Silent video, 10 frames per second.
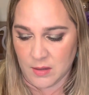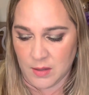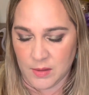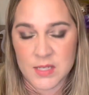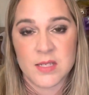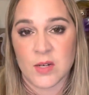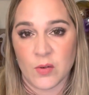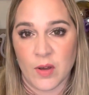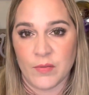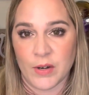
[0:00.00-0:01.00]
This isn't
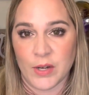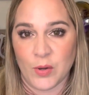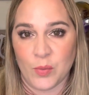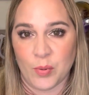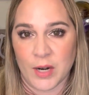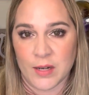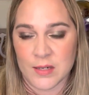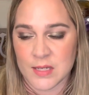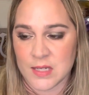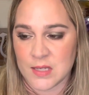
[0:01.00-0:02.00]
a very old
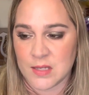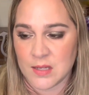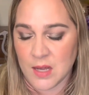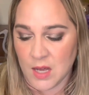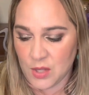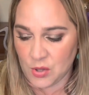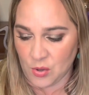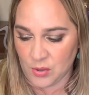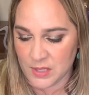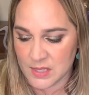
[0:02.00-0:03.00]
product. It's the
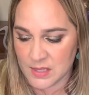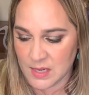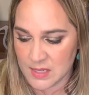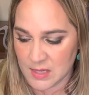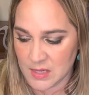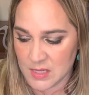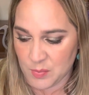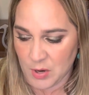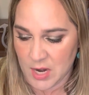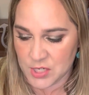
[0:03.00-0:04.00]
oldest that's in this
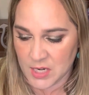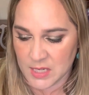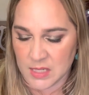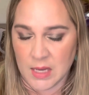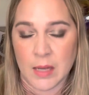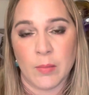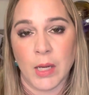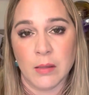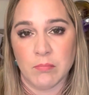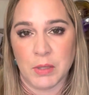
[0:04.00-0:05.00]
project and
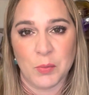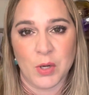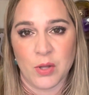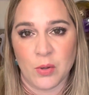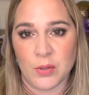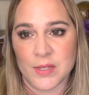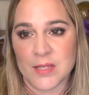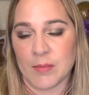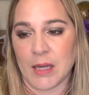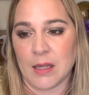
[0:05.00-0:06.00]
might be one of the oldest
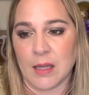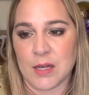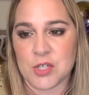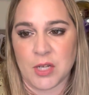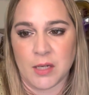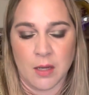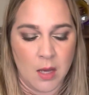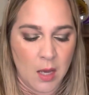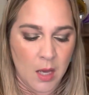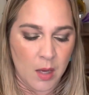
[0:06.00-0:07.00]
in my collection,
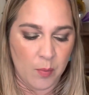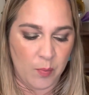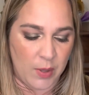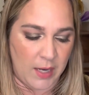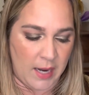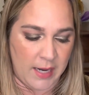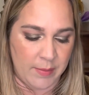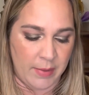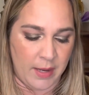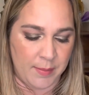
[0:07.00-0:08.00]
but I
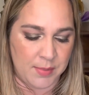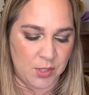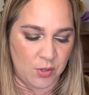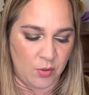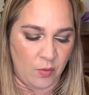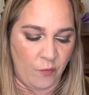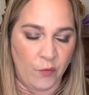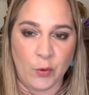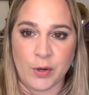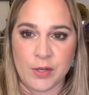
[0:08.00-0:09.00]
am up to
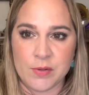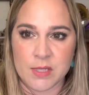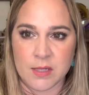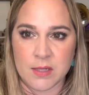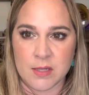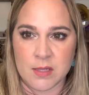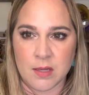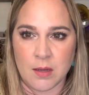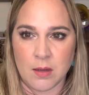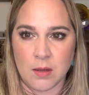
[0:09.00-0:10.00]
4 uses
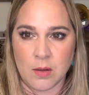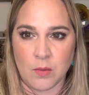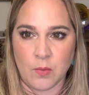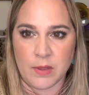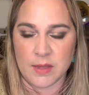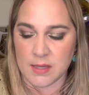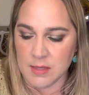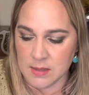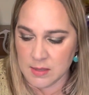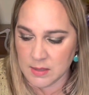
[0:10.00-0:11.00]
with
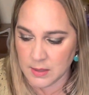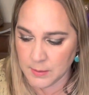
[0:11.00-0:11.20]
this.